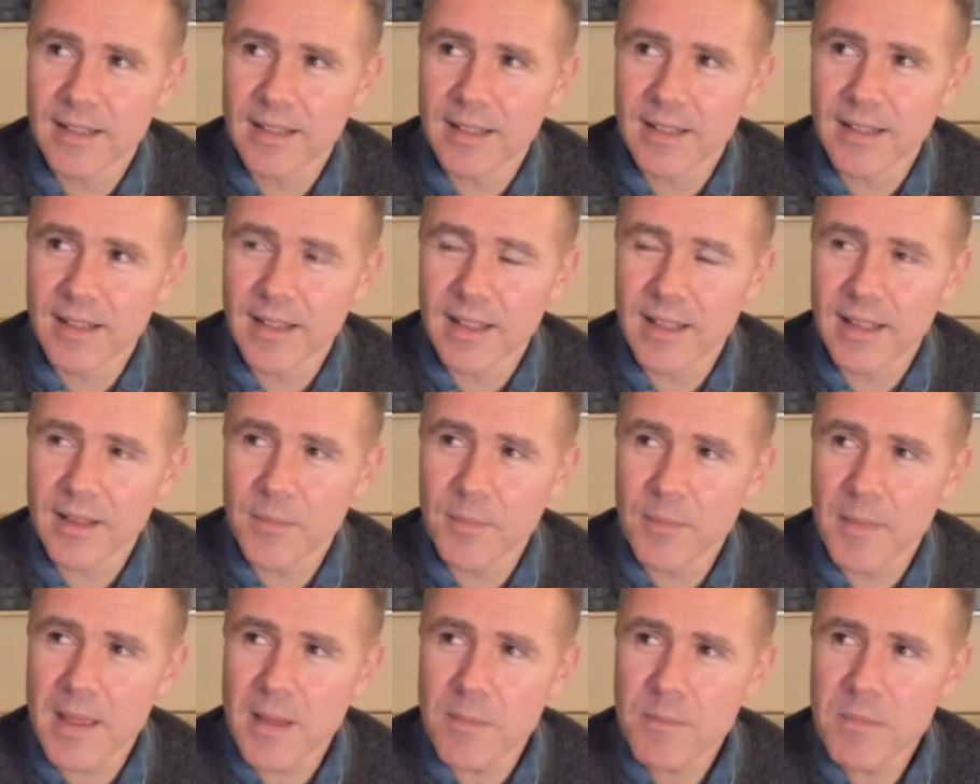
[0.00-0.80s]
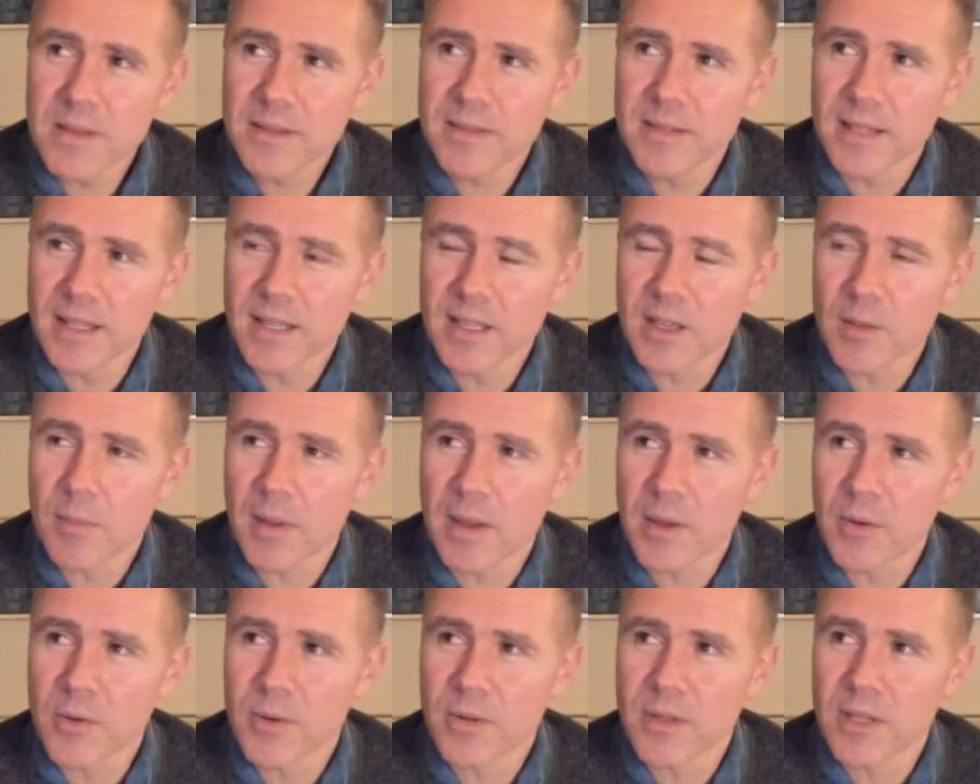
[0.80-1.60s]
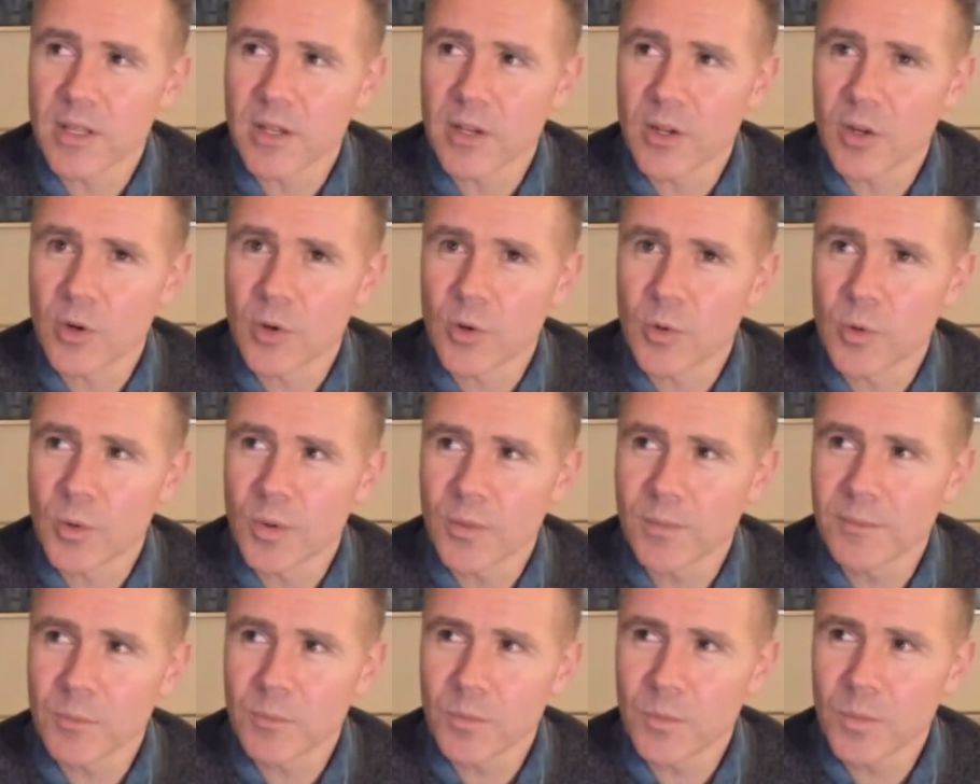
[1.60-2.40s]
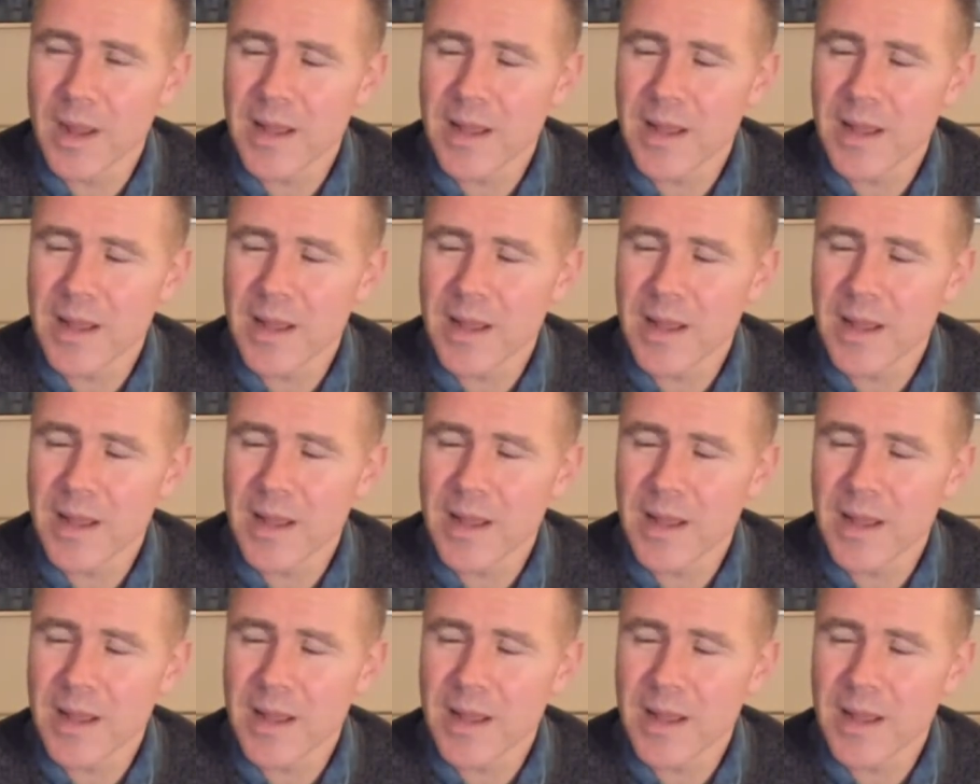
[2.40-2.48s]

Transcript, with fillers: it made me think about you know